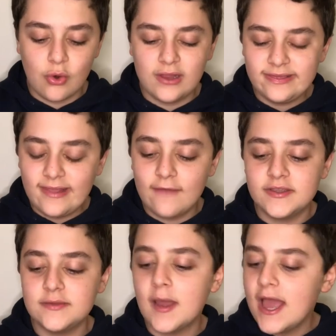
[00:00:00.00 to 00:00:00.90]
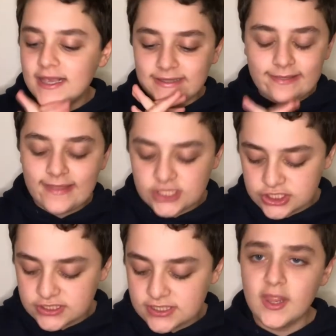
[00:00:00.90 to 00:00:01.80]
I love him. He's a
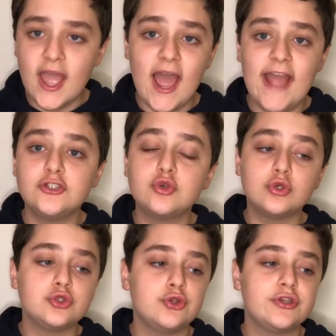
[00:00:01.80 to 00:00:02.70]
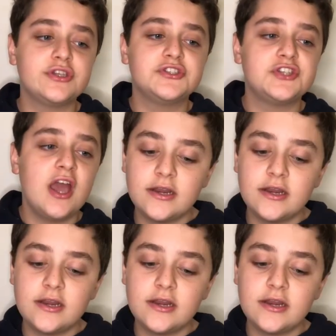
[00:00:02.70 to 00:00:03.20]
legend. And George Lucas.